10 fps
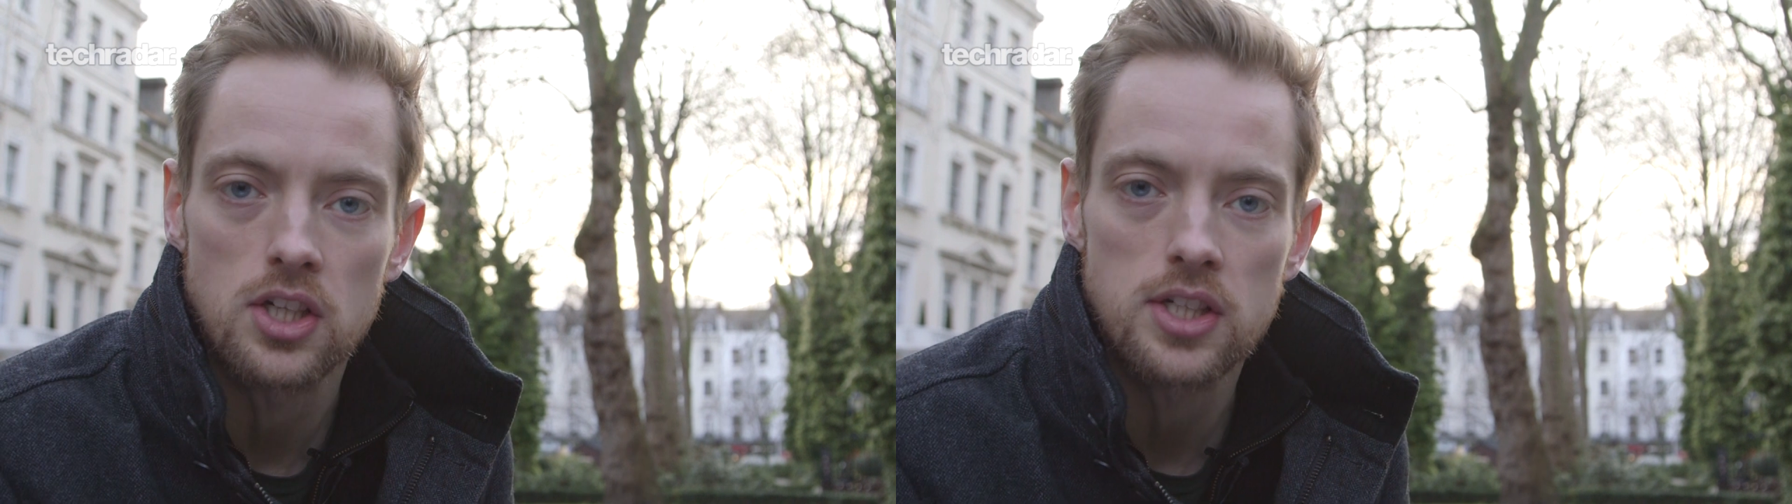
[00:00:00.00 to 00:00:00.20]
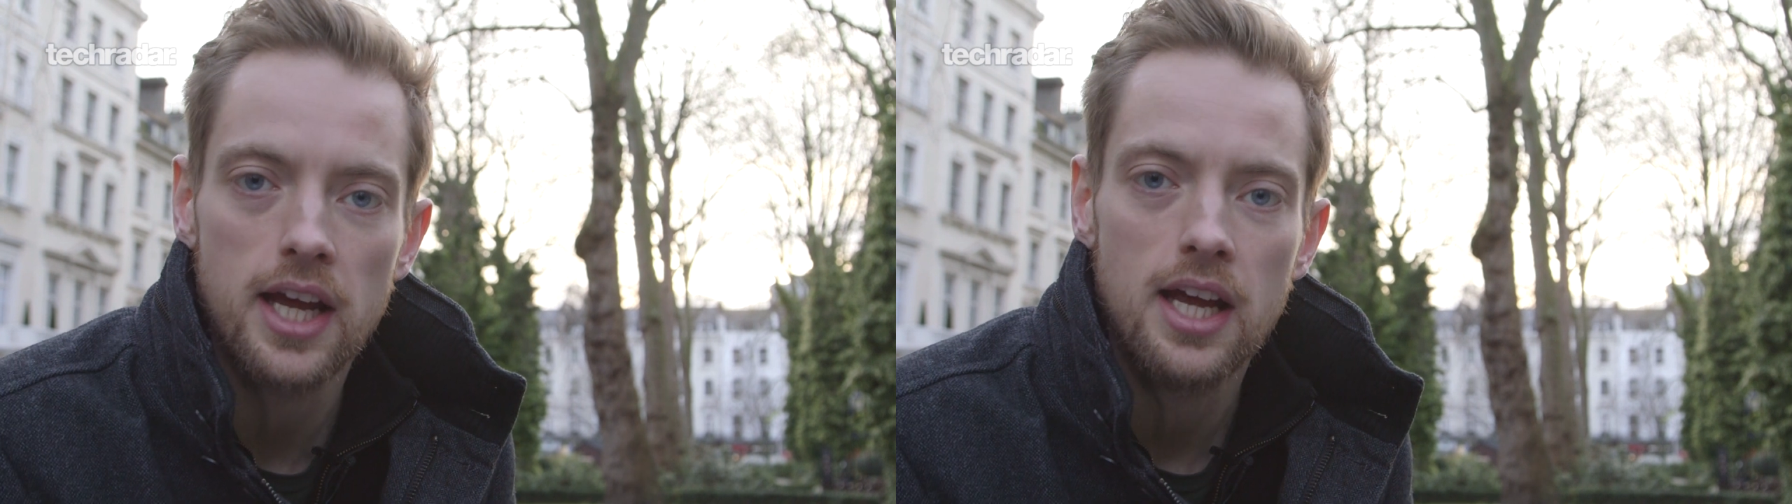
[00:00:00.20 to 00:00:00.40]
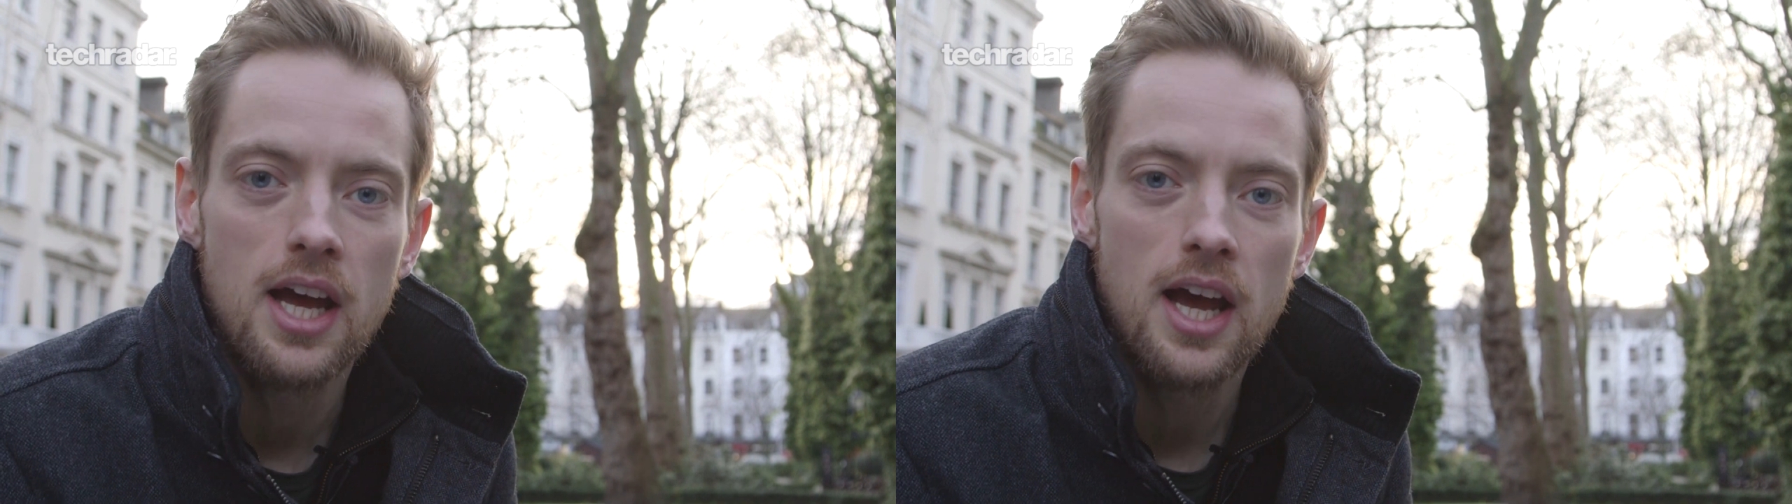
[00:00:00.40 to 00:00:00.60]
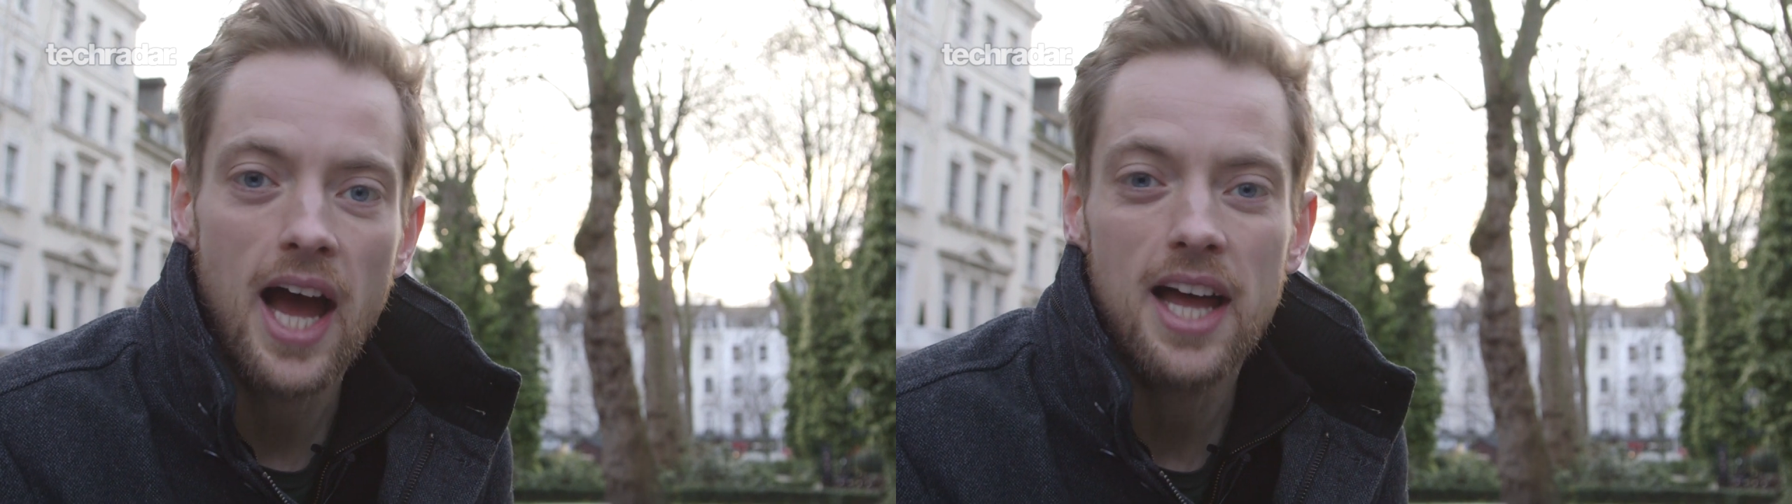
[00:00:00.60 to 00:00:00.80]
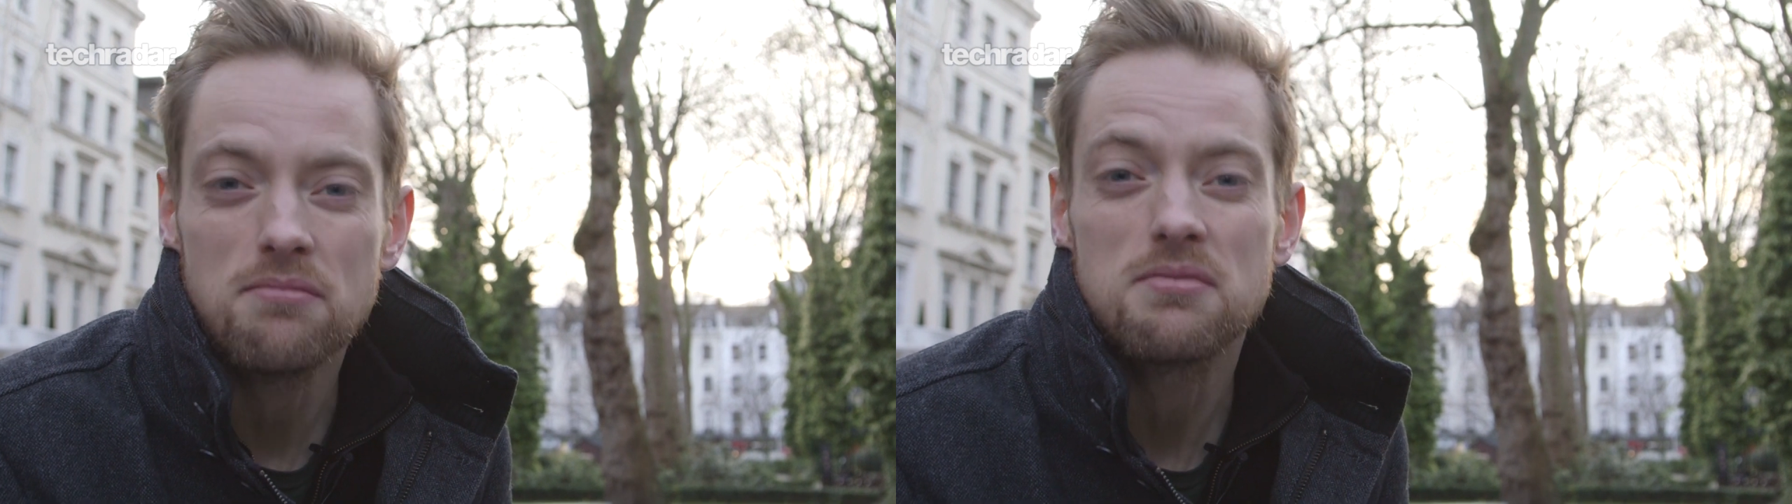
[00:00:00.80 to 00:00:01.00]
each day
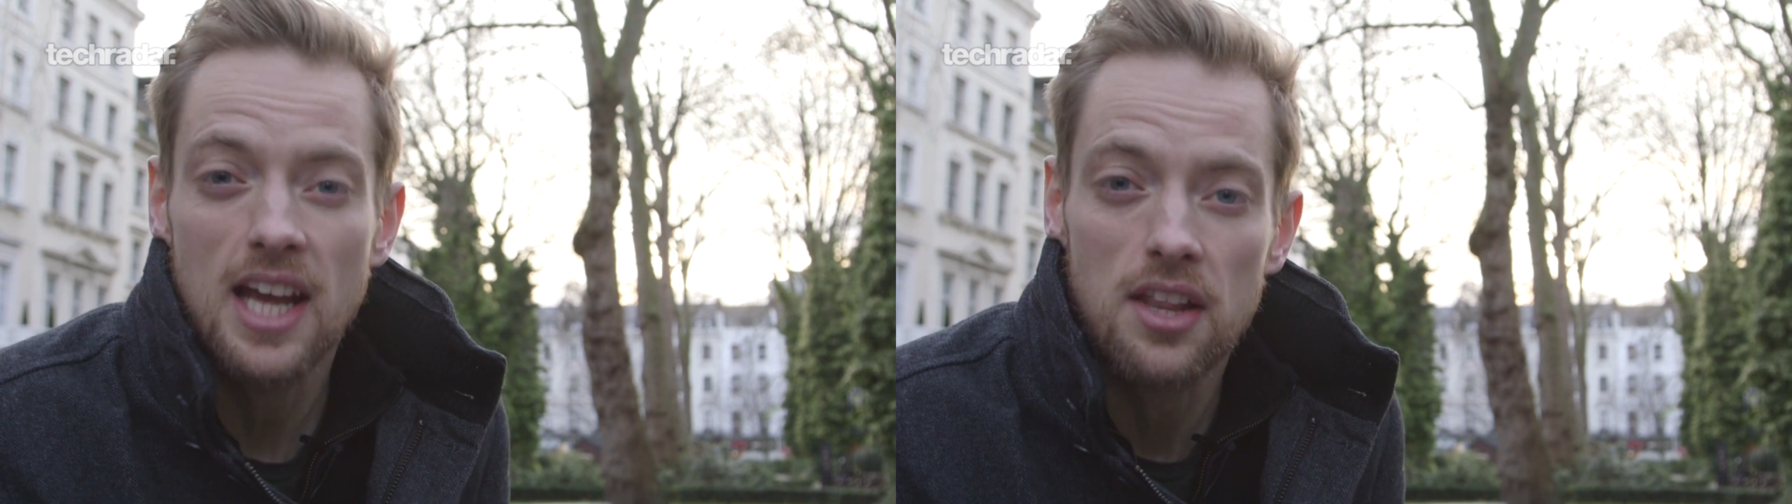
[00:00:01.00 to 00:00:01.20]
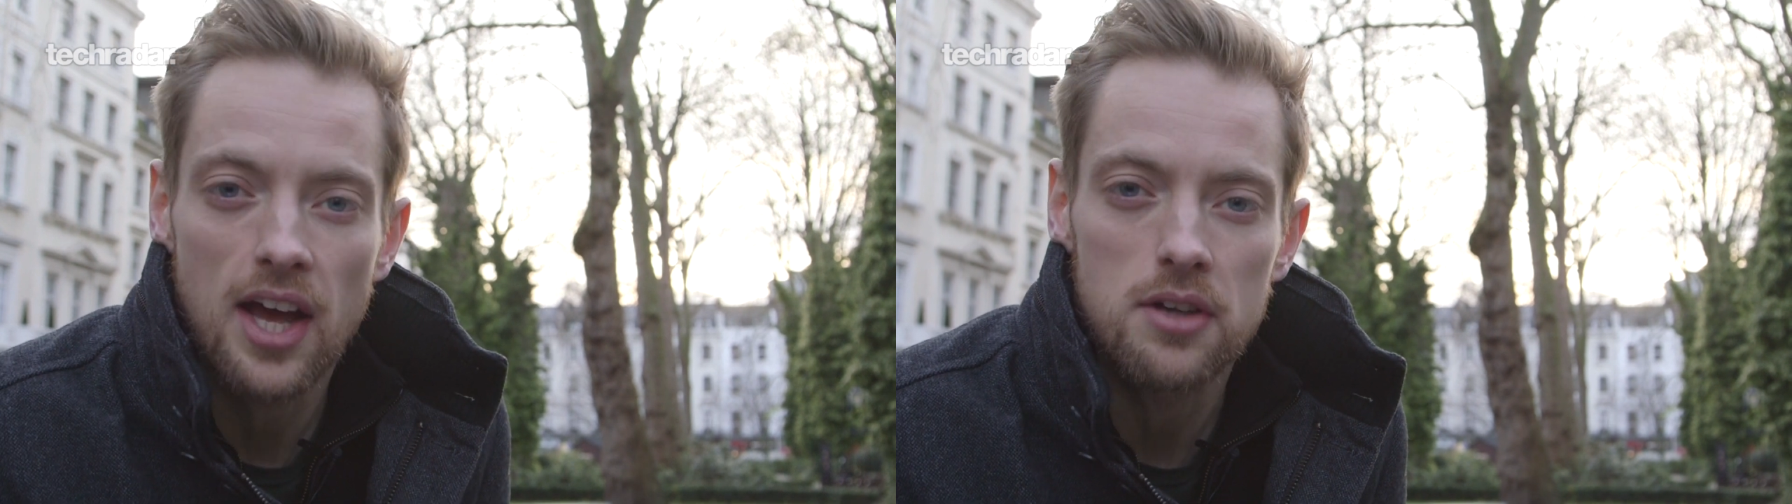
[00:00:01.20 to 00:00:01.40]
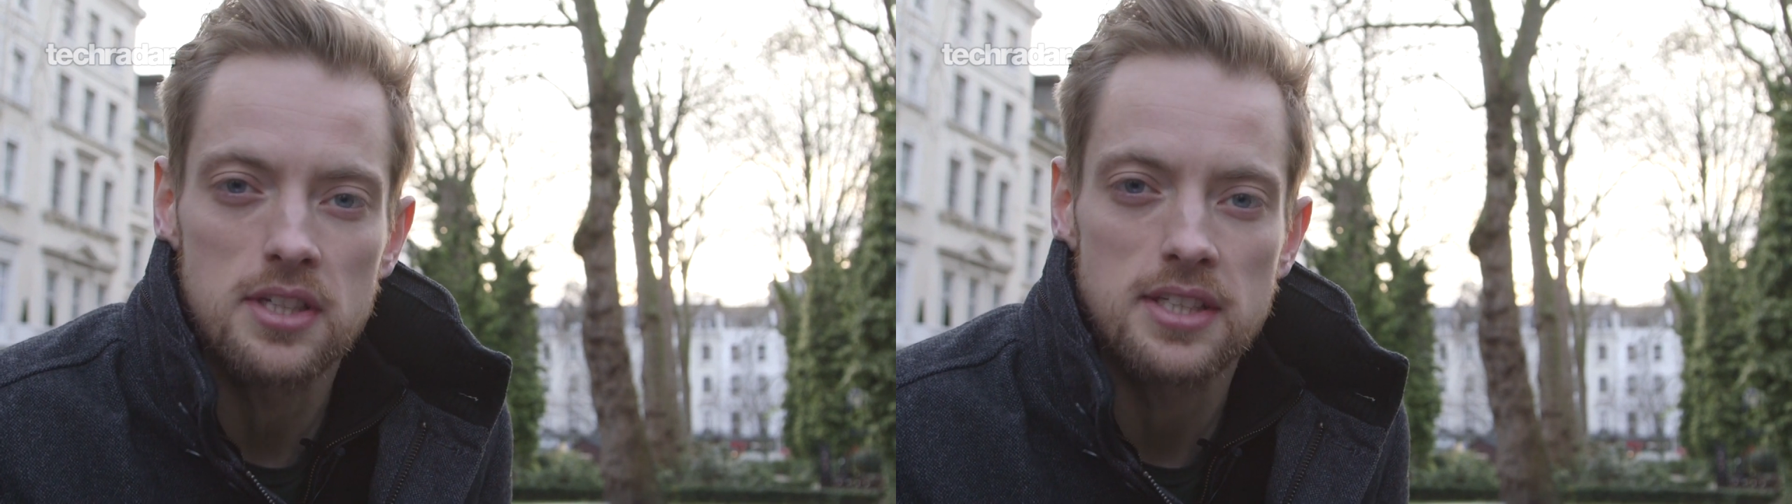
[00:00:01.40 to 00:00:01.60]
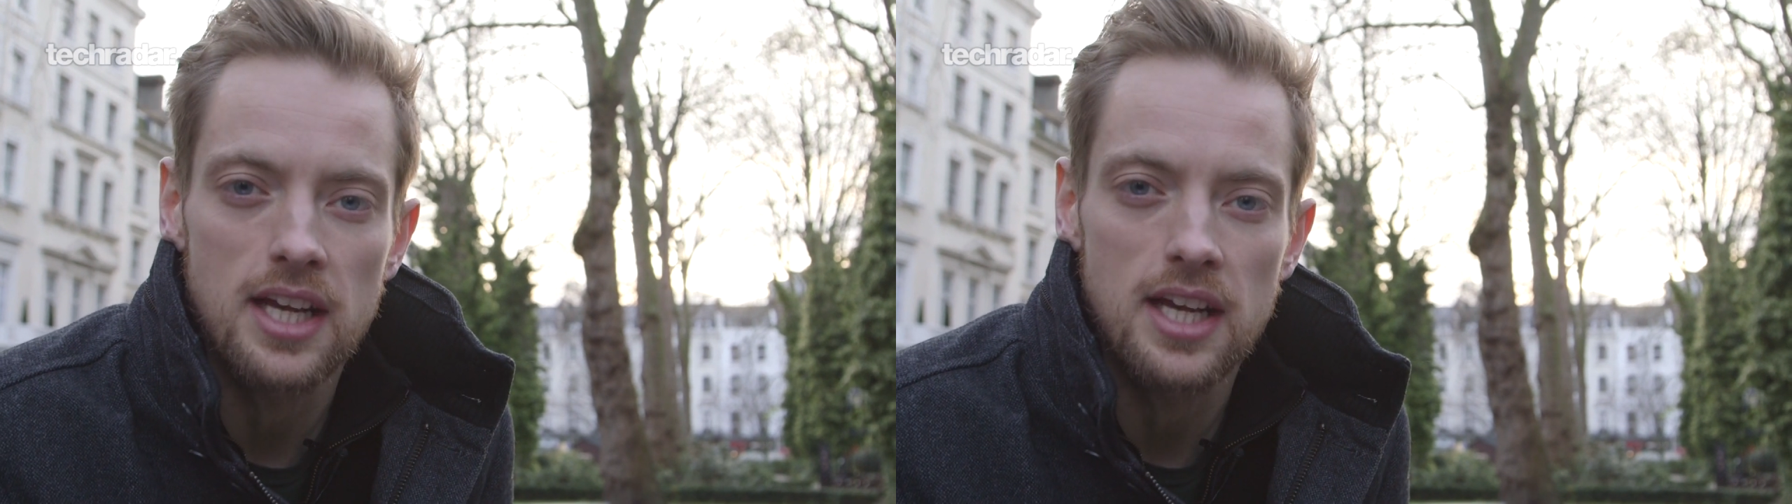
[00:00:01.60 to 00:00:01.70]
and 10,000